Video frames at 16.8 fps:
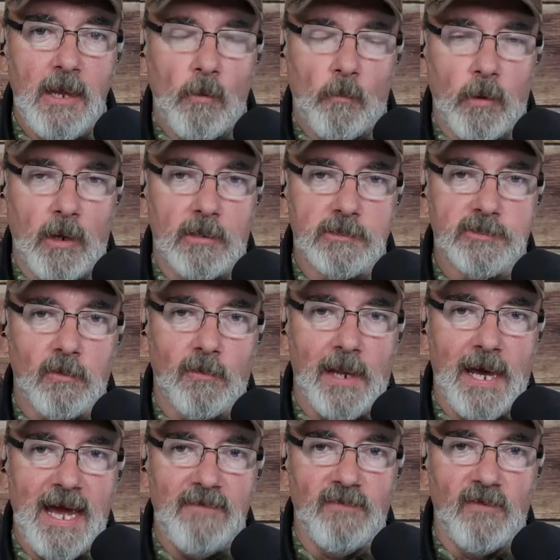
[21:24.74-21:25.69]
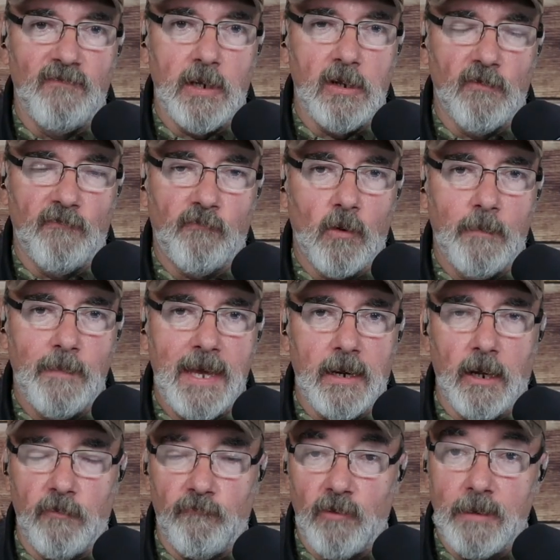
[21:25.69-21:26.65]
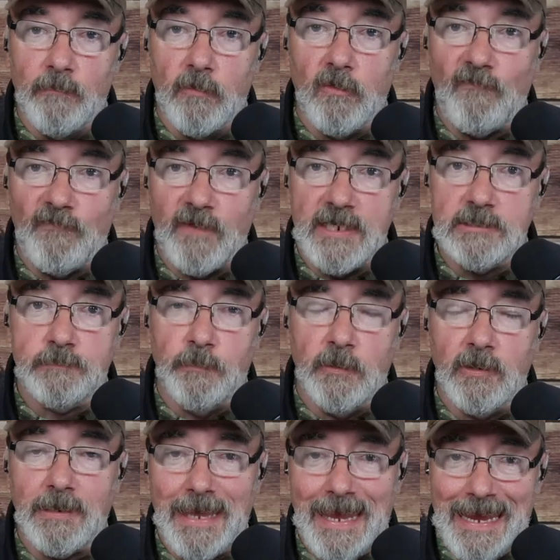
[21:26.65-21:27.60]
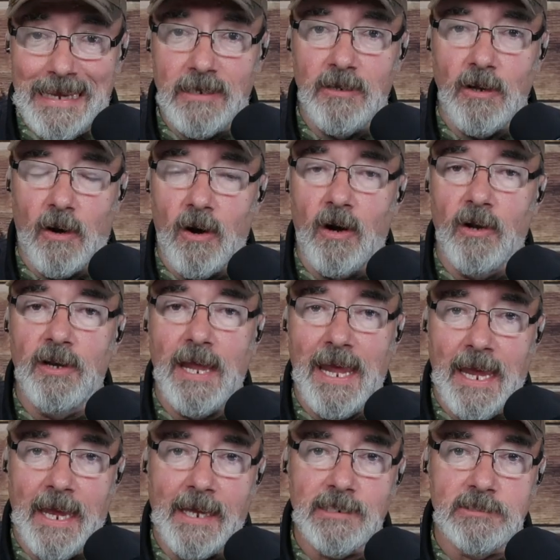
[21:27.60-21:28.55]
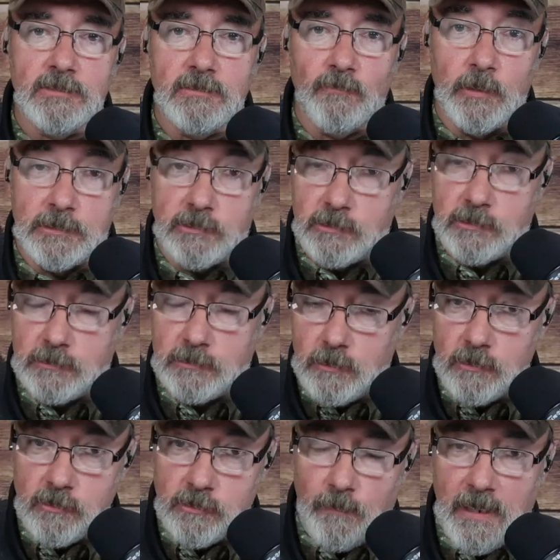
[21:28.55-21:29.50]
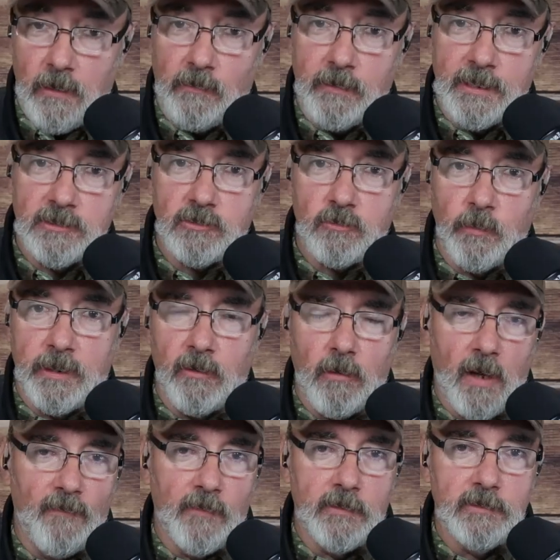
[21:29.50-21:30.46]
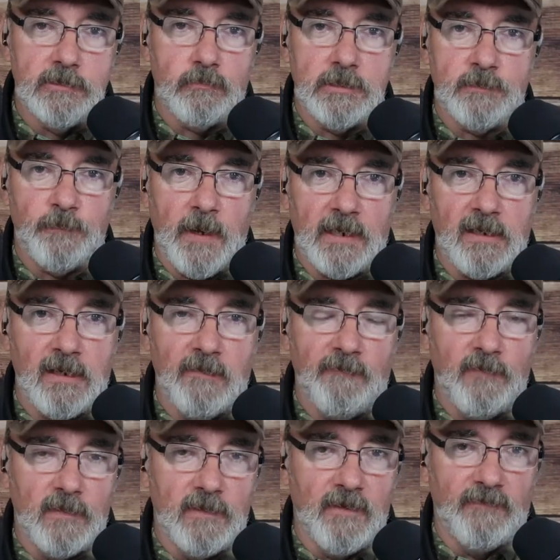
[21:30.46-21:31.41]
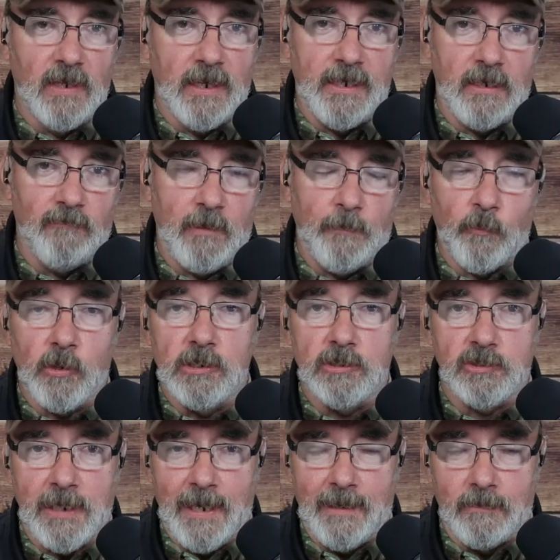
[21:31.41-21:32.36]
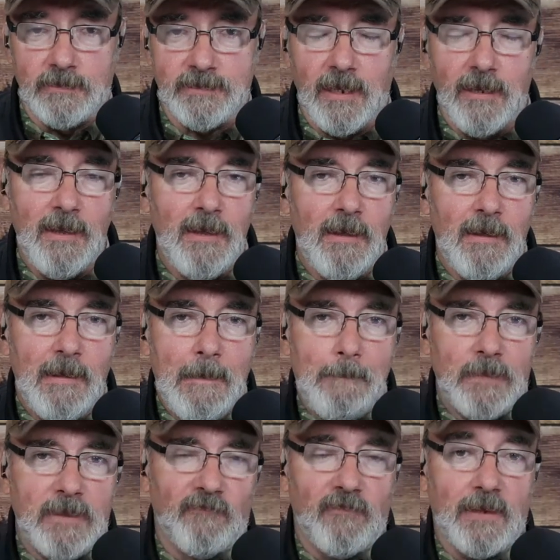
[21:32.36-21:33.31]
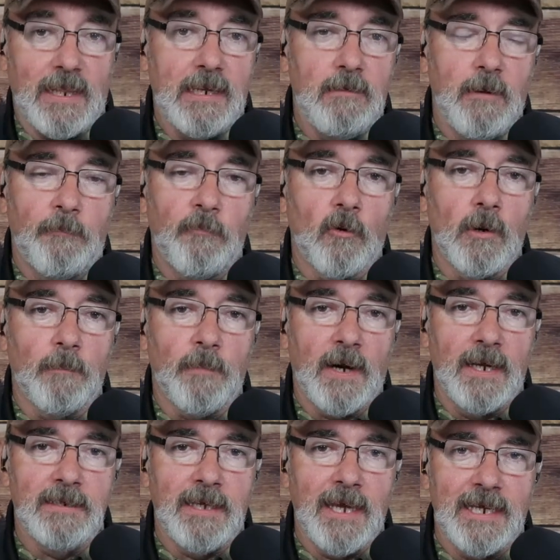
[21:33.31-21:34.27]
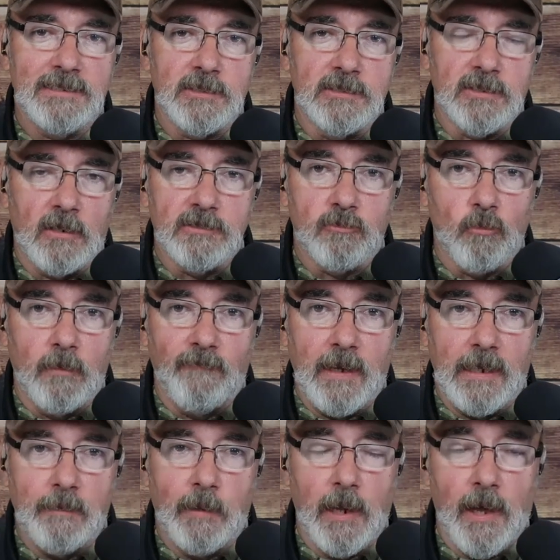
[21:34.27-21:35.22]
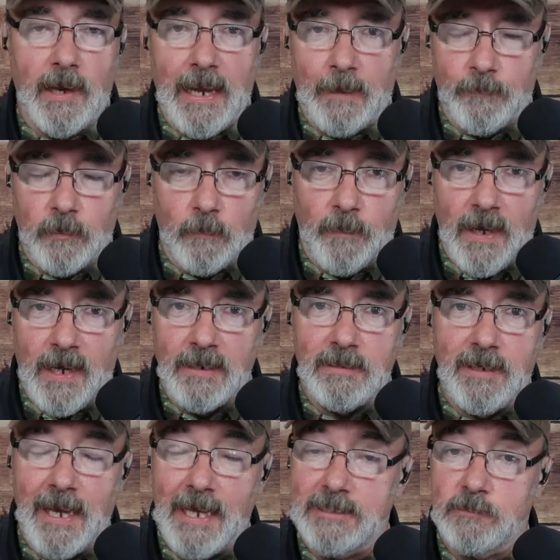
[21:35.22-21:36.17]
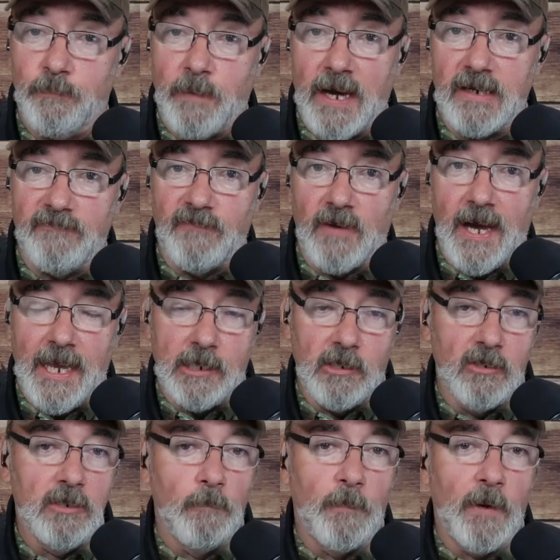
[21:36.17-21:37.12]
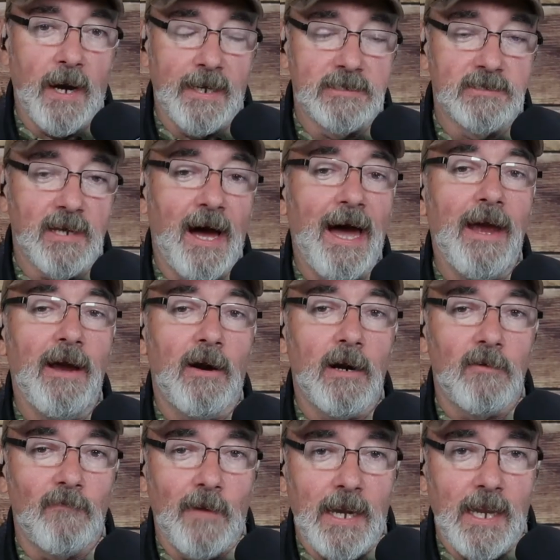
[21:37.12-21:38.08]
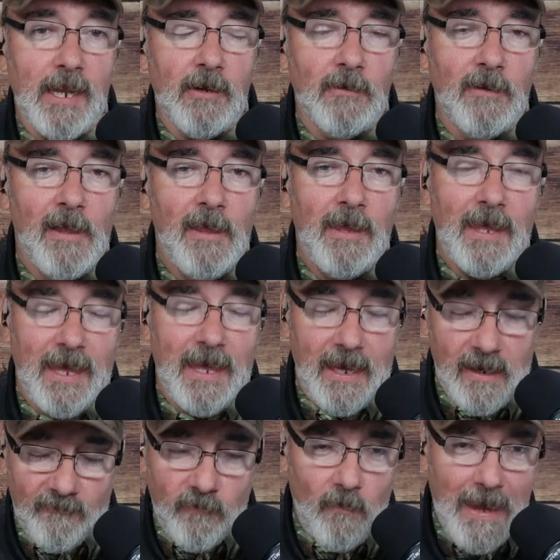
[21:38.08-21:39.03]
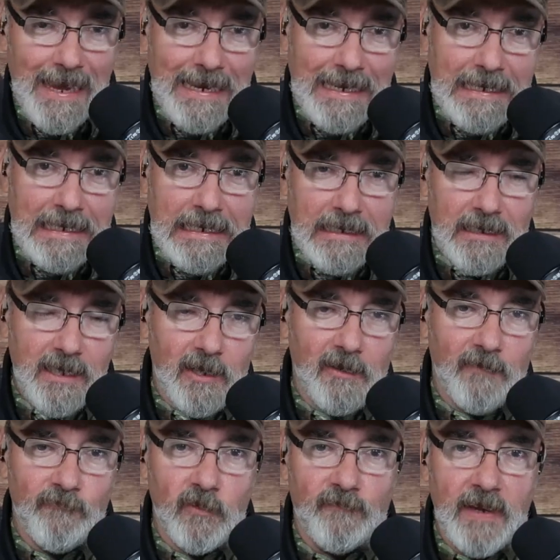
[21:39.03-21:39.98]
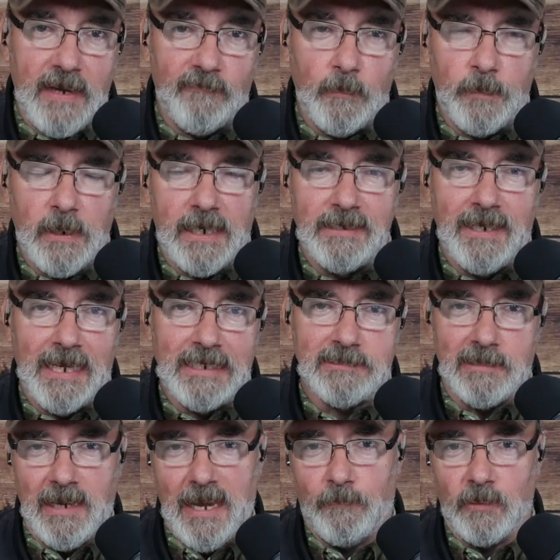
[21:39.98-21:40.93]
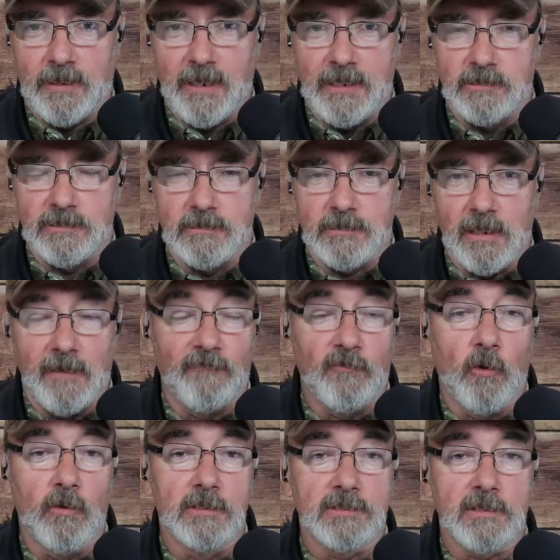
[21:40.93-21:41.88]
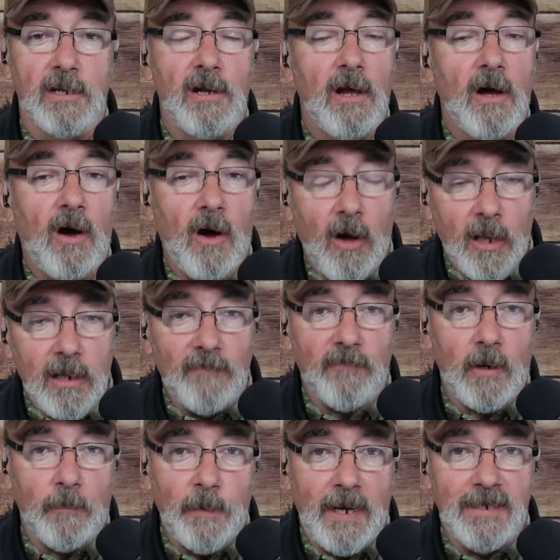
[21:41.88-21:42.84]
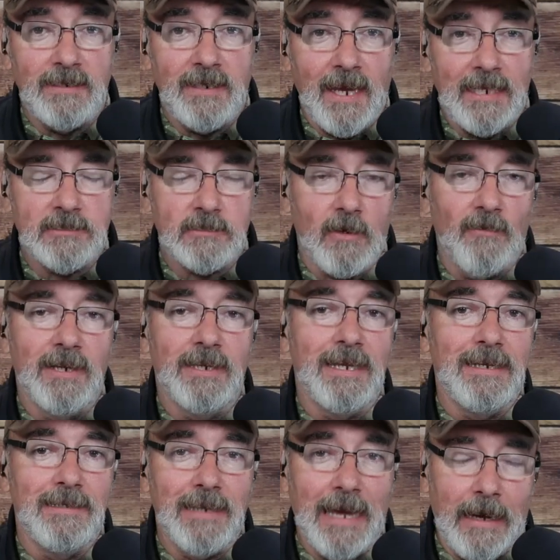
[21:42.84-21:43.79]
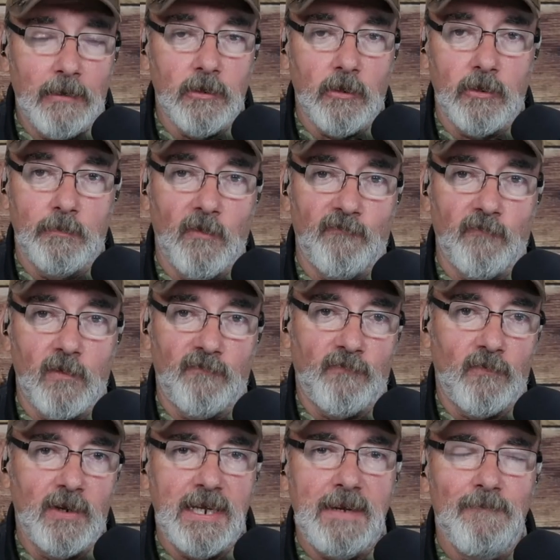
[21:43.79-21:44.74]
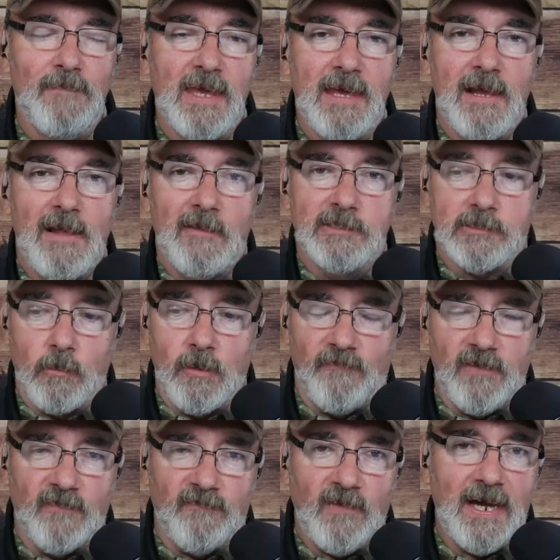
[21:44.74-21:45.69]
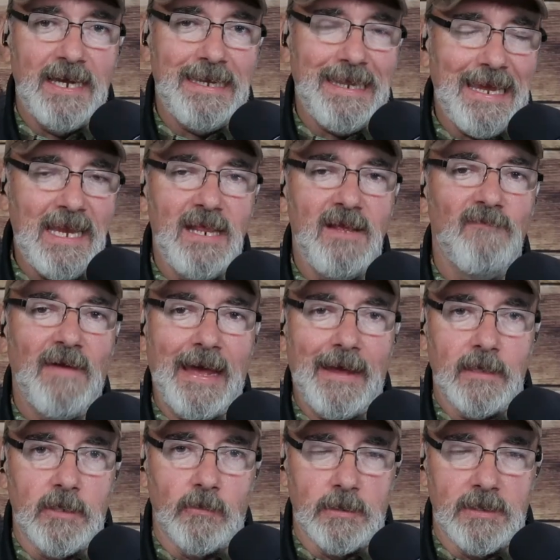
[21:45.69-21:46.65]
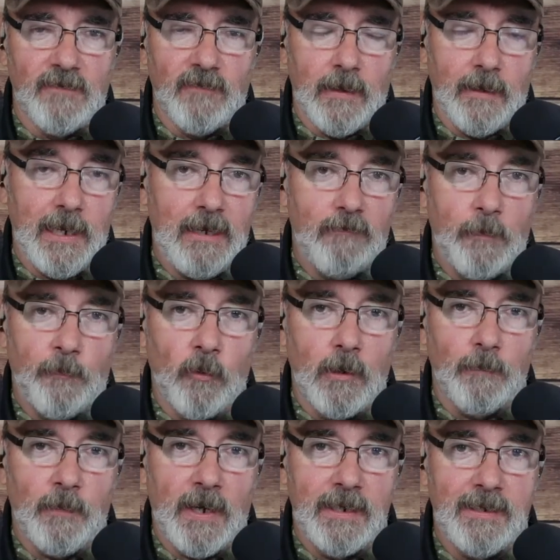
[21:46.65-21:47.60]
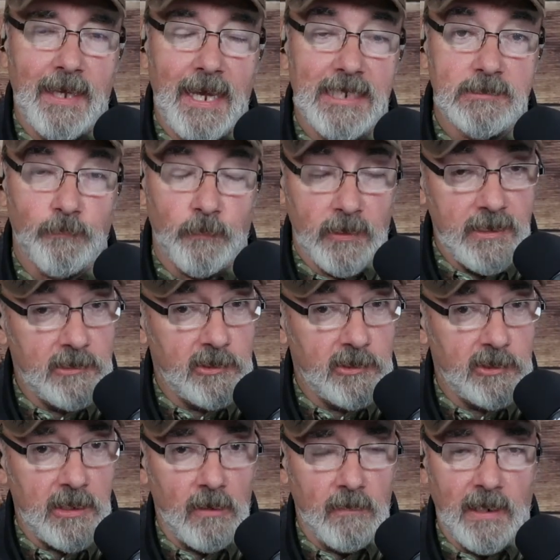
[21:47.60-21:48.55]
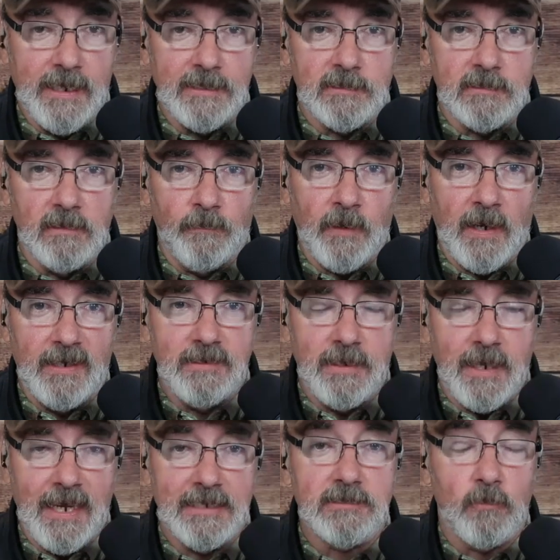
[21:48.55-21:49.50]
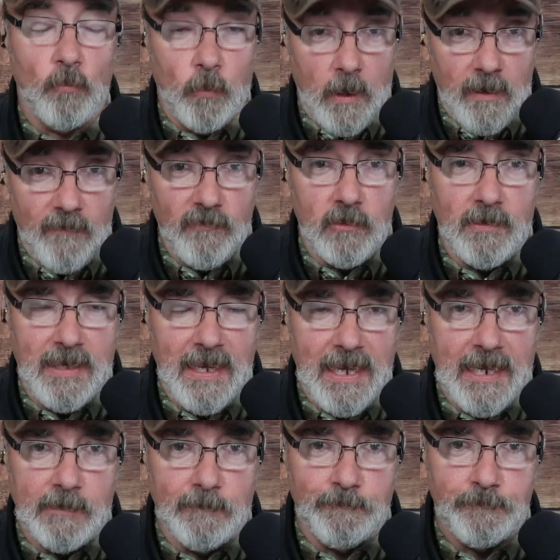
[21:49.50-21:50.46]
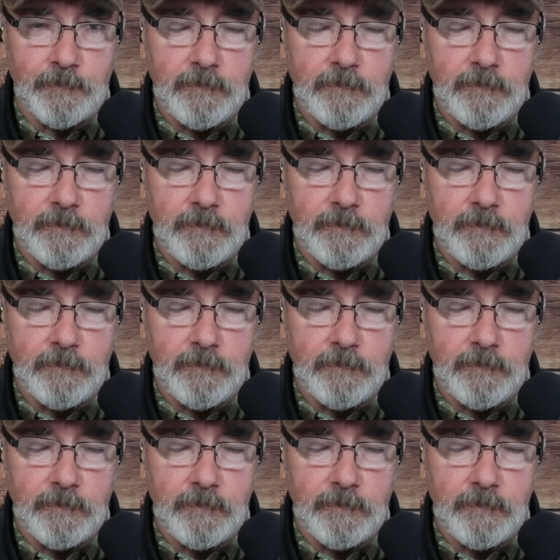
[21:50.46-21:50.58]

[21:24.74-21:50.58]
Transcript: We're also live in video format on Rumble, Facebook, and on X, which used to be known as Twitter, on those respective The Velain Report channels. The Velain Report podcast is also available on Apple Podcasts, Spotify, Good Pods, iHeartRadio, and a variety of your favorite podcasting applications. And of course, all of our podcasts are indeed downloadable for free. So if you find any value in the Velain Report podcast, please share the links in the podcast wherever you can.